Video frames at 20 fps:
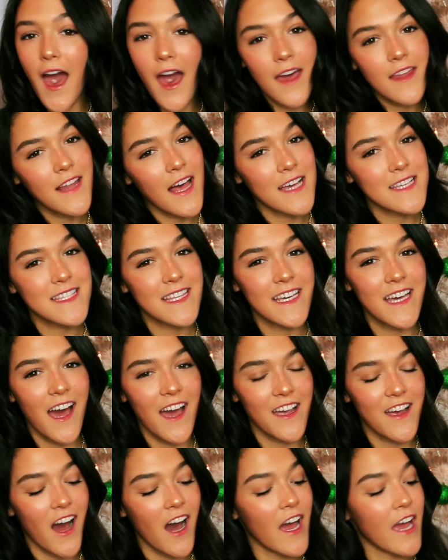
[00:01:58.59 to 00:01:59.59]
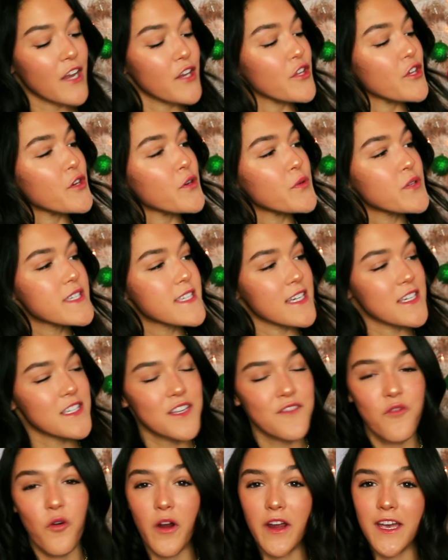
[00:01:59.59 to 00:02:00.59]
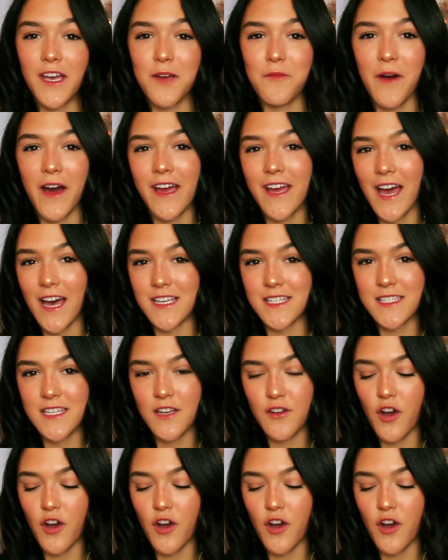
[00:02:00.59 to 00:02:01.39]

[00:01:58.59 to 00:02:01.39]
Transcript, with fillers: And lastly, I got a new sixty-four gigabyte S D